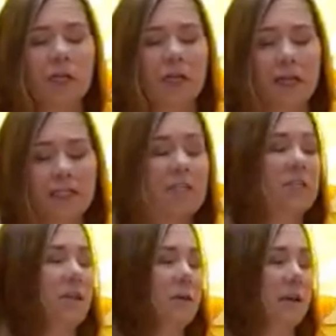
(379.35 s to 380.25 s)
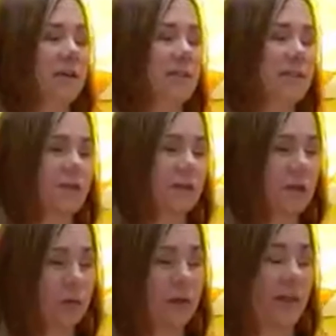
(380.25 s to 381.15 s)
Ancient yogis could
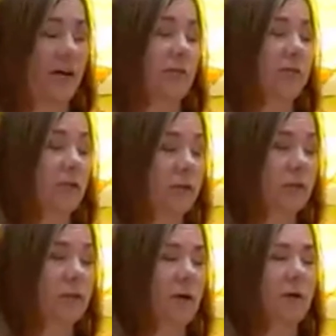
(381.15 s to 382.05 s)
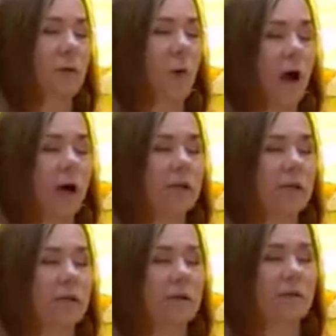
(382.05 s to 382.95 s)
go without food or
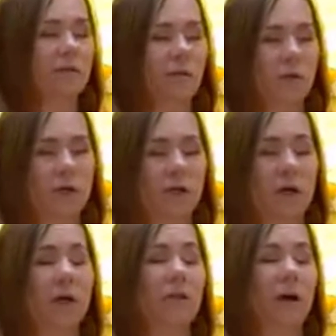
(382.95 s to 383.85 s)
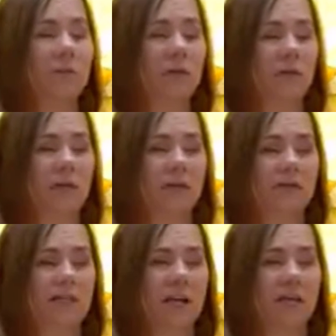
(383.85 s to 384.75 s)
water for a long period
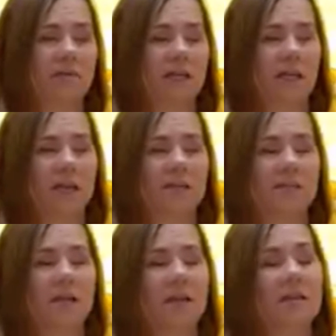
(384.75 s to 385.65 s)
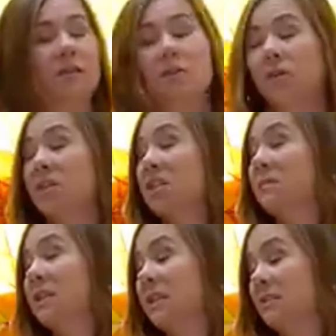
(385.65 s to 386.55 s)
of time because the
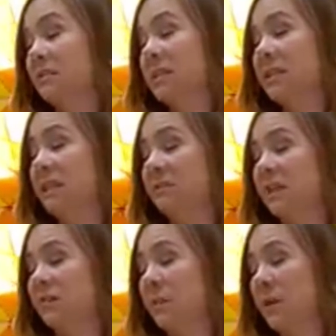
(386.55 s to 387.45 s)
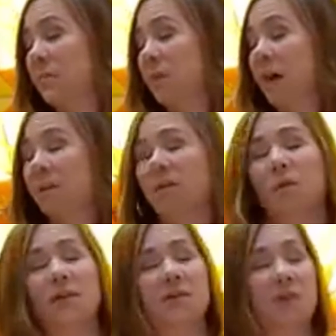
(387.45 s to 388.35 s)
nourishment they were receiving from the breath
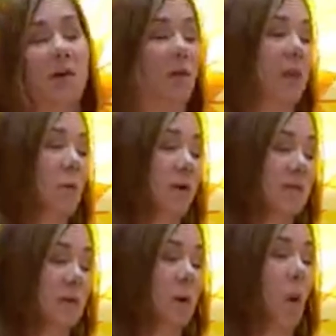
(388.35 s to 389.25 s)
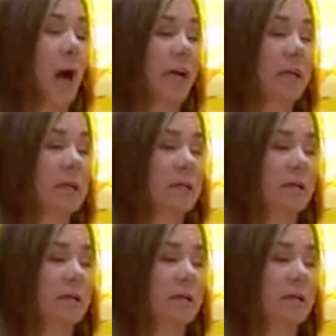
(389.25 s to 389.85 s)
was all that was required.